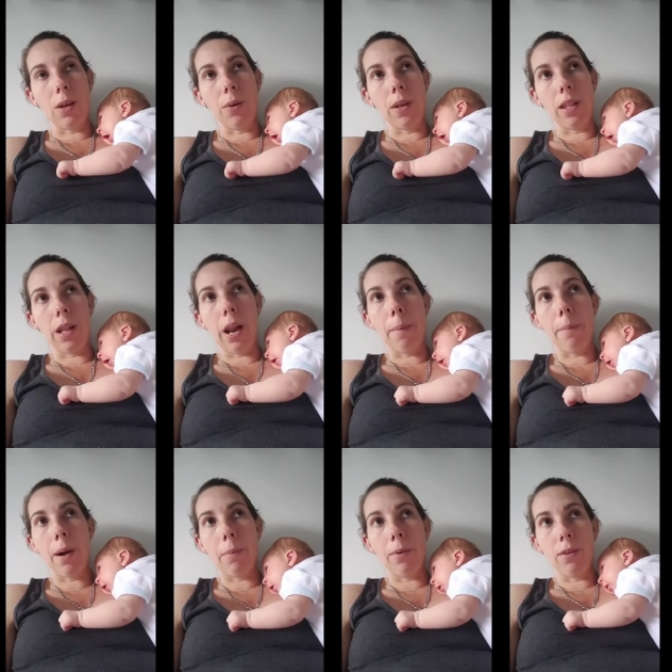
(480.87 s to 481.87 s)
Khloe, and then I
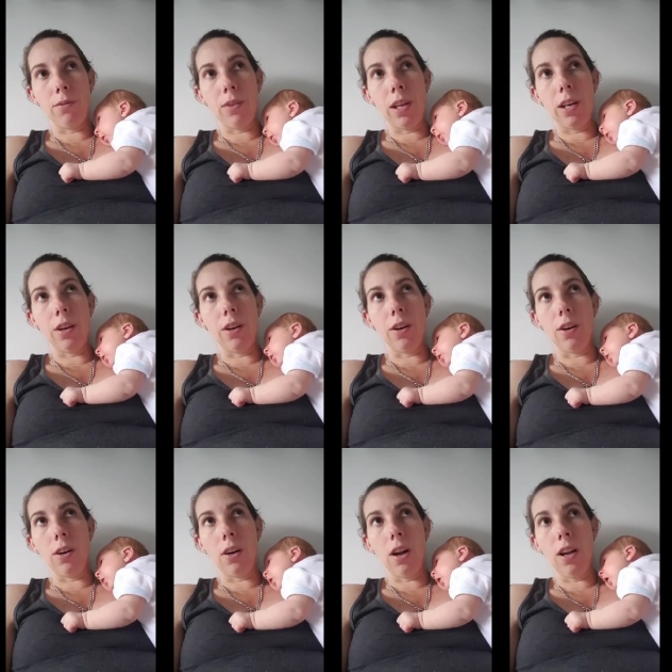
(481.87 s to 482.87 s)
pump and feed
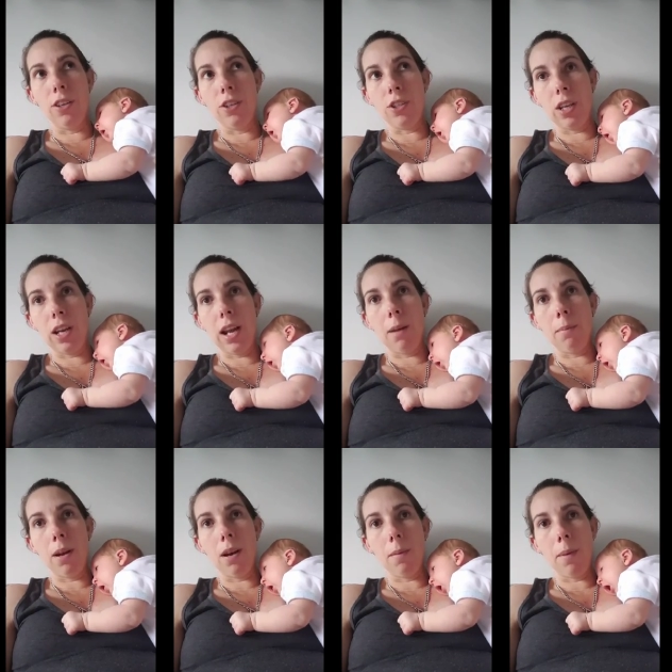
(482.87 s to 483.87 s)
her, and I usually get out of
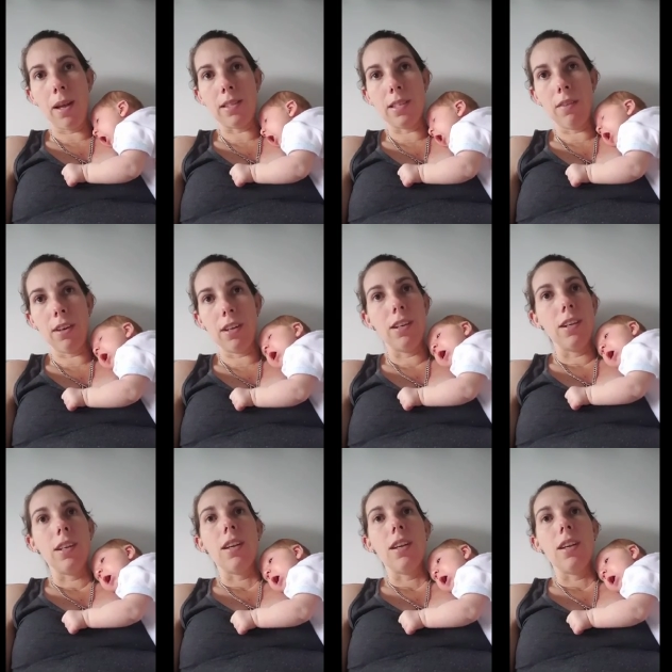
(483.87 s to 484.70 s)
bed at about 7.